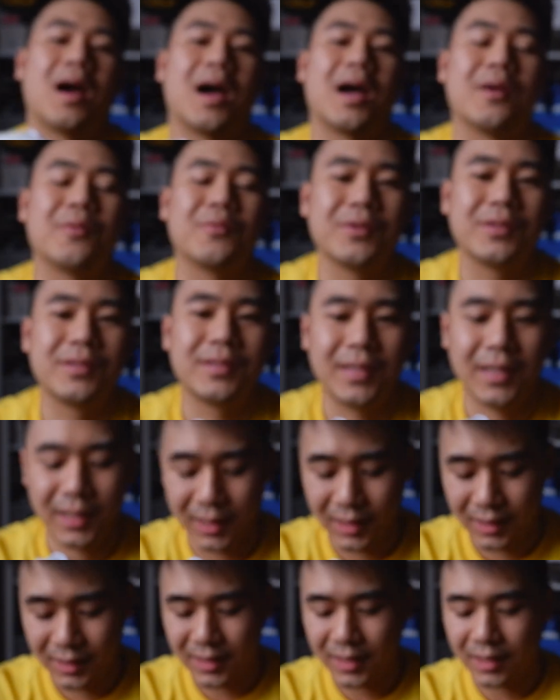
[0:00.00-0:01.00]
I would
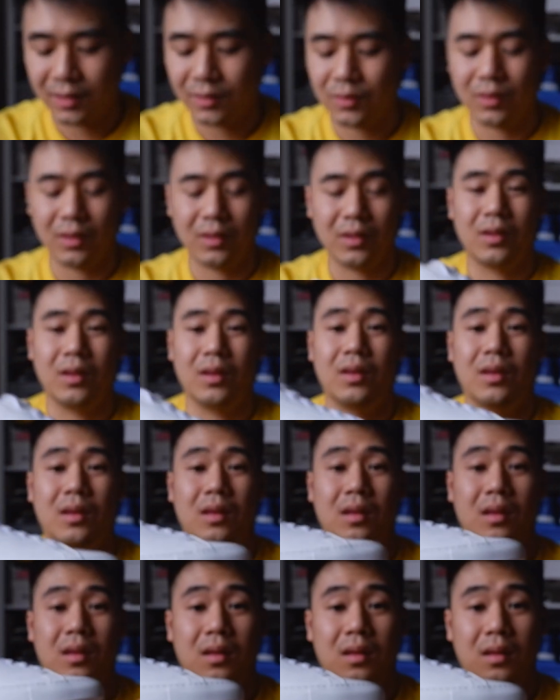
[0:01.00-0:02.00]
say that
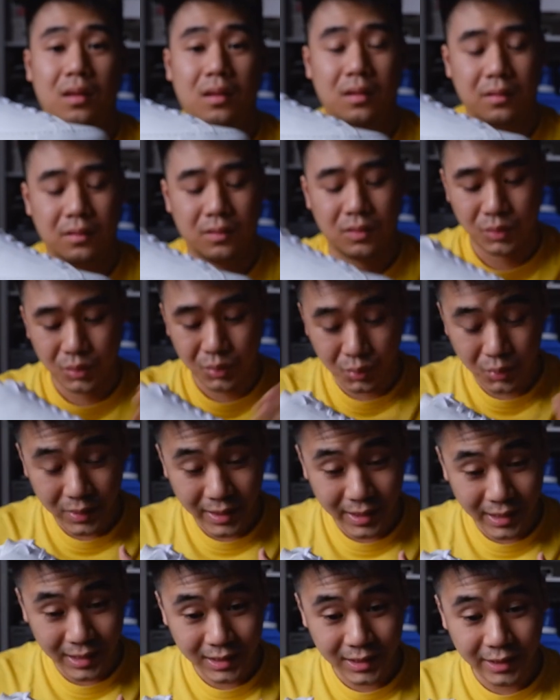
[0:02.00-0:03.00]

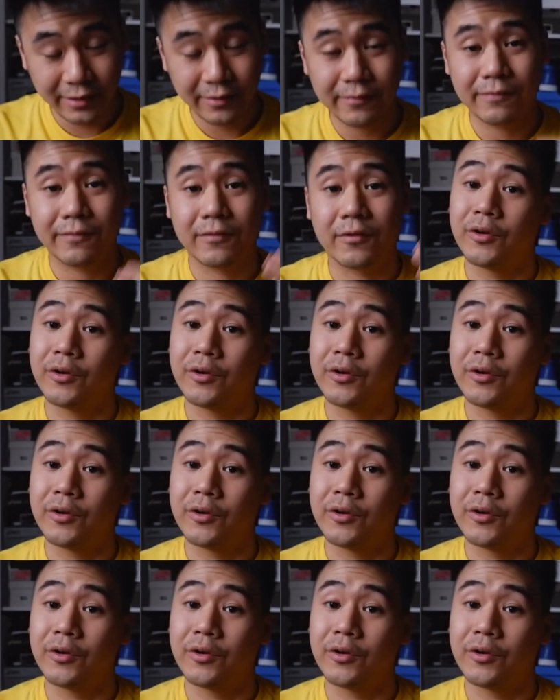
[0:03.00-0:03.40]
$280